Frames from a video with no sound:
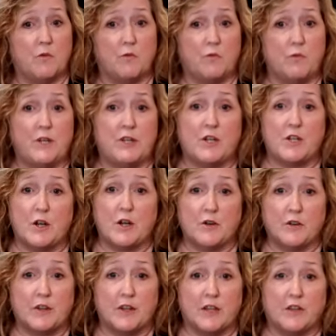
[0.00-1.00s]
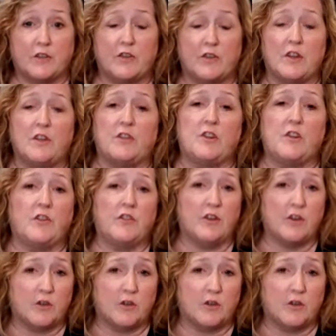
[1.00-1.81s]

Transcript: We shared things. It's just a